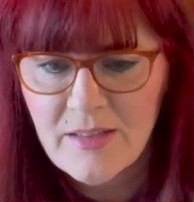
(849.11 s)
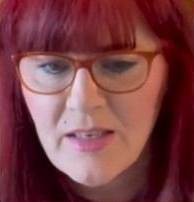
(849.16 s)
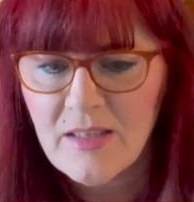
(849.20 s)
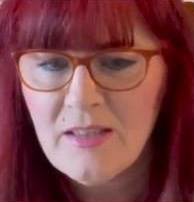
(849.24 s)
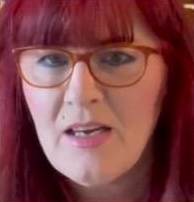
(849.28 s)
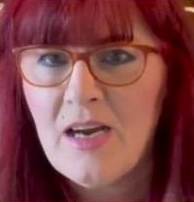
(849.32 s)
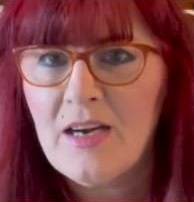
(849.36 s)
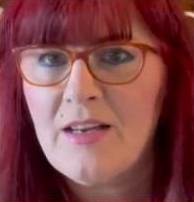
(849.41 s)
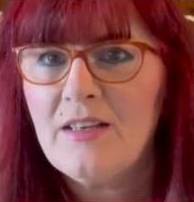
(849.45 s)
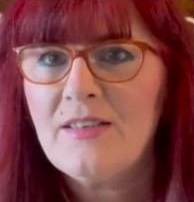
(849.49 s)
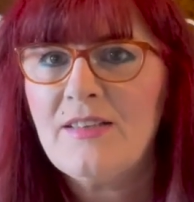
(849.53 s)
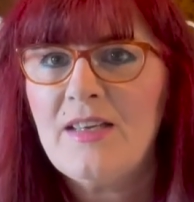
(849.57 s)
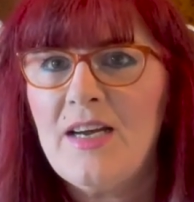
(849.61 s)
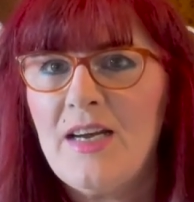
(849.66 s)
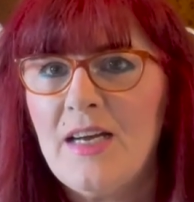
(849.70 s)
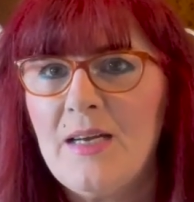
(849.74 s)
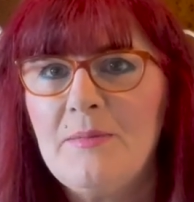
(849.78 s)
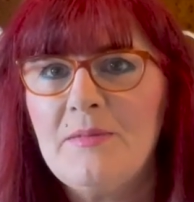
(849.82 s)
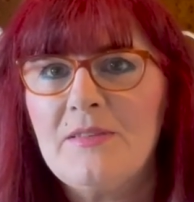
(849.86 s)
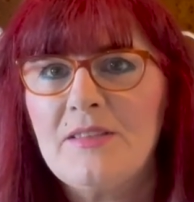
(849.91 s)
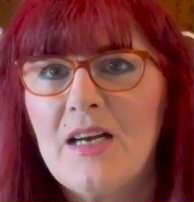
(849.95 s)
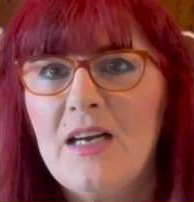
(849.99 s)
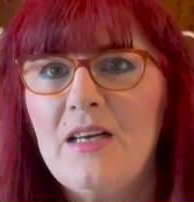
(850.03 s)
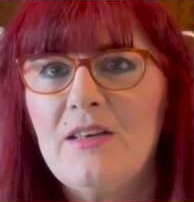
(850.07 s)
A lot of the
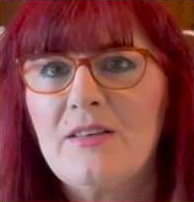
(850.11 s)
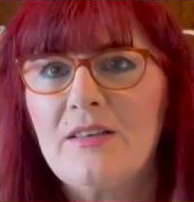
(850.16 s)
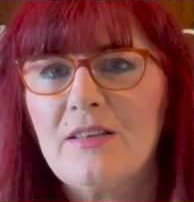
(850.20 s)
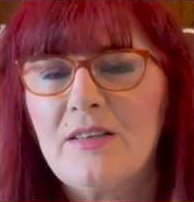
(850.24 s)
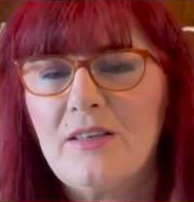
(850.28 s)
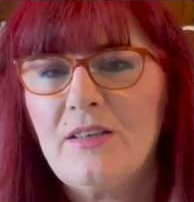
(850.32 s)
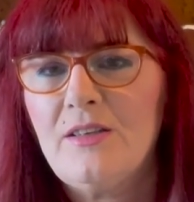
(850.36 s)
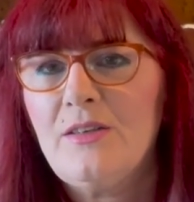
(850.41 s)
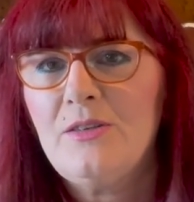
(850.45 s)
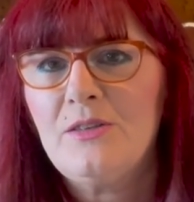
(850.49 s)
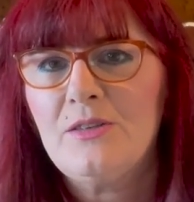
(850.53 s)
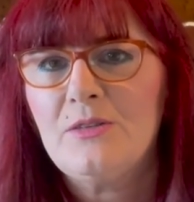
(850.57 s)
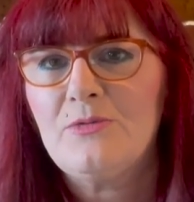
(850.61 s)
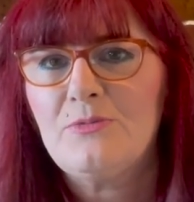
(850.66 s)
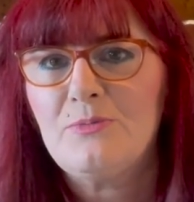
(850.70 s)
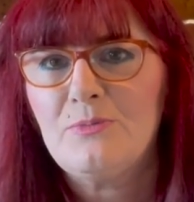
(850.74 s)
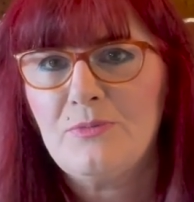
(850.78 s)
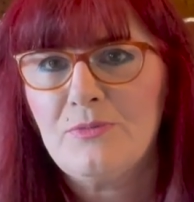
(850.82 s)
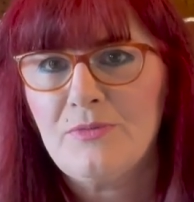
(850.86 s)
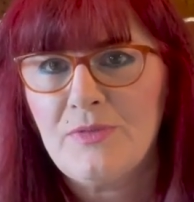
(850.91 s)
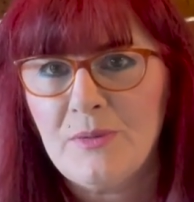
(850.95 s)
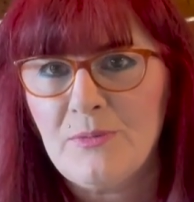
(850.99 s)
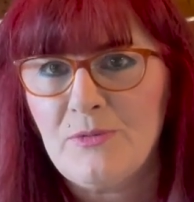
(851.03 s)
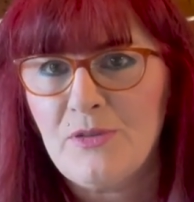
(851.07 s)
times that I'll use
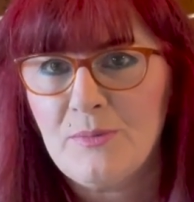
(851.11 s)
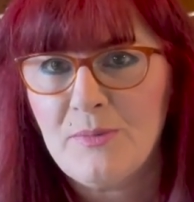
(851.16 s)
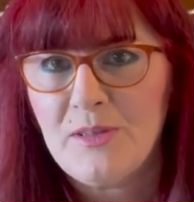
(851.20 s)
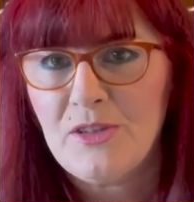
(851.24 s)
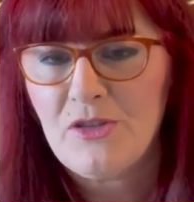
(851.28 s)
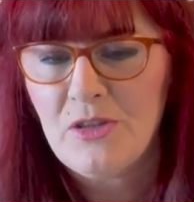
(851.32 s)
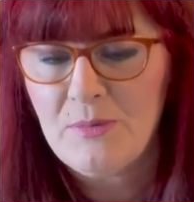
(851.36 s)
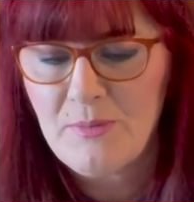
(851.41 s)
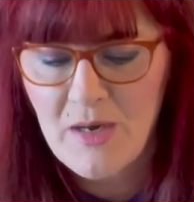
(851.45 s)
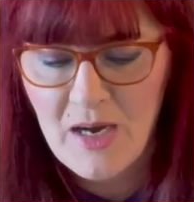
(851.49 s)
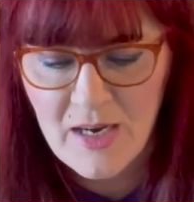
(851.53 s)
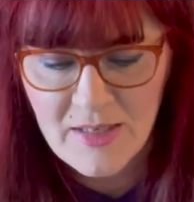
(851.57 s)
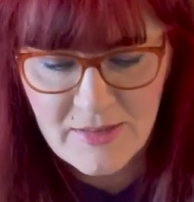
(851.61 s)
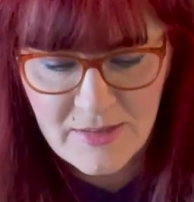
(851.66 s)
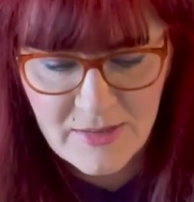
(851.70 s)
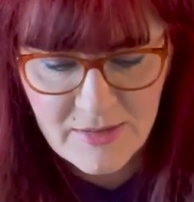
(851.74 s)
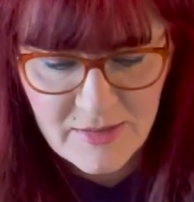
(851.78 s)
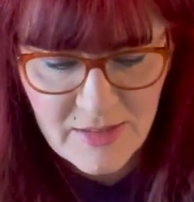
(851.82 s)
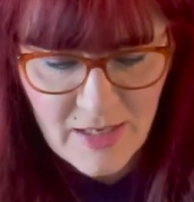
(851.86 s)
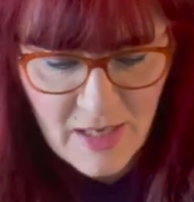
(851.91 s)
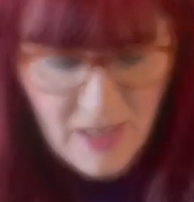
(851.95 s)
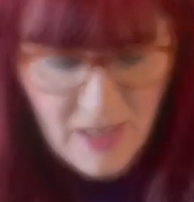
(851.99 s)
them for mystery boxes.